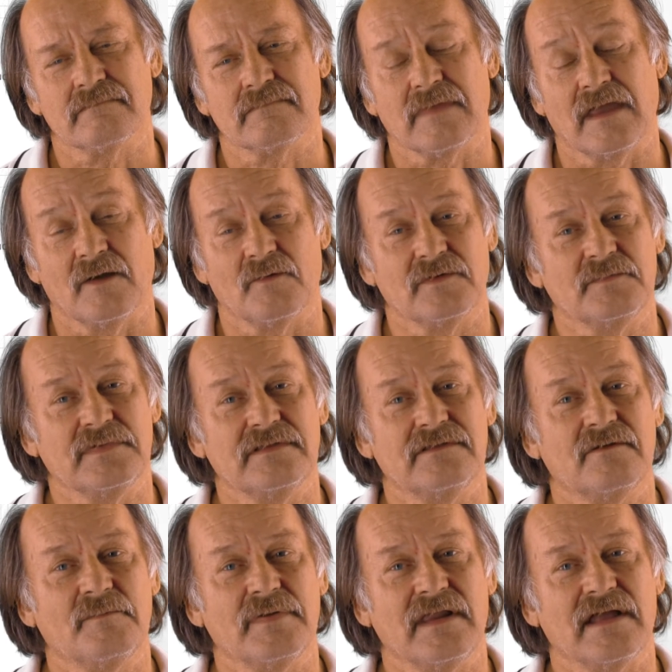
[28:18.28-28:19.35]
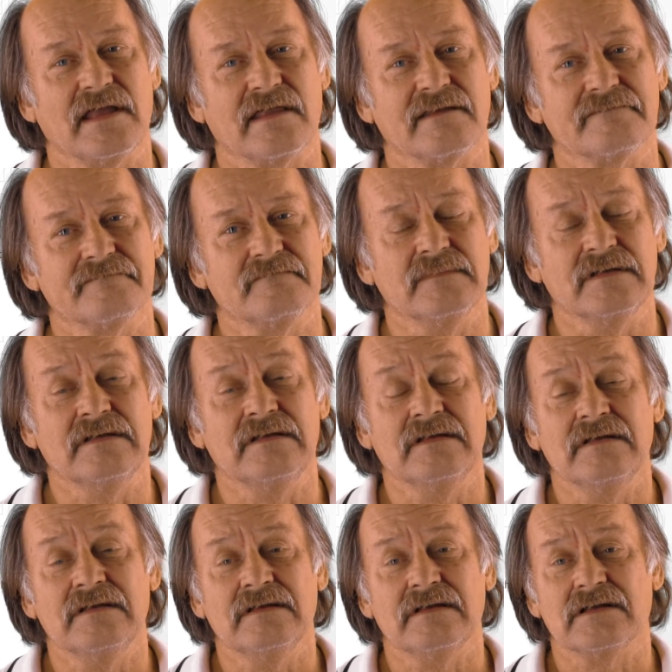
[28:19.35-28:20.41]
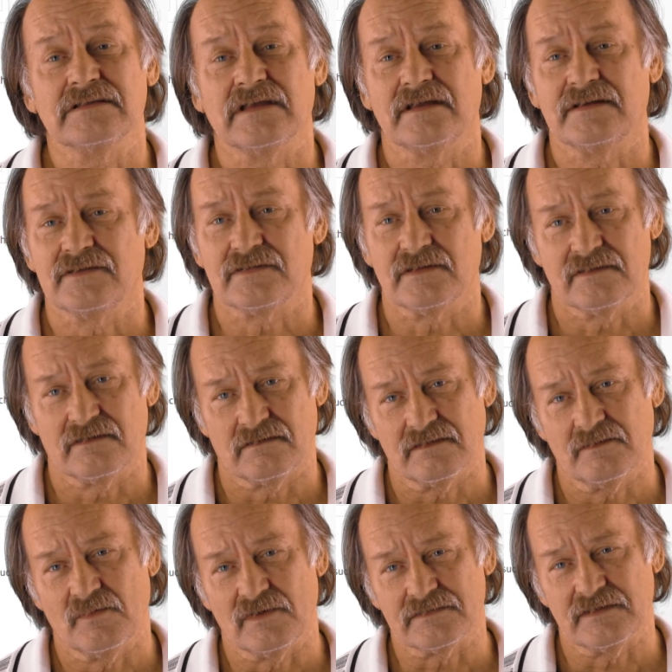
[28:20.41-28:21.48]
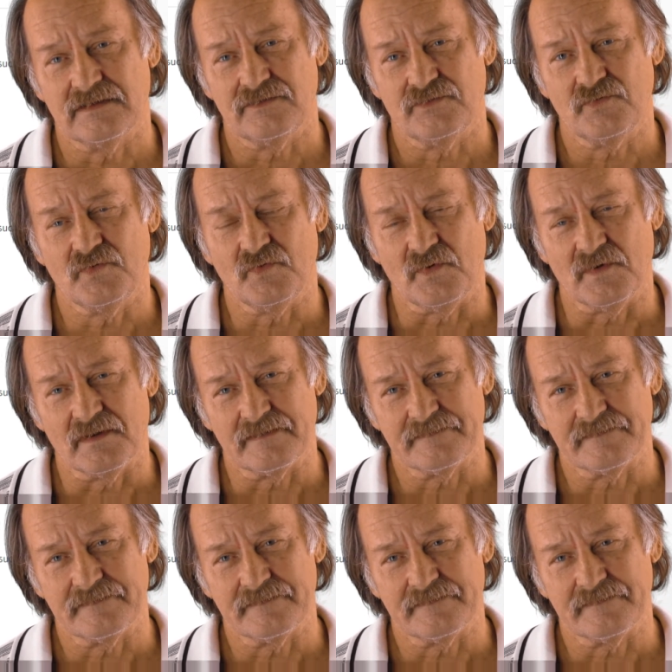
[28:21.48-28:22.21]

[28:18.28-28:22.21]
That would be their plan. And that is literally what they do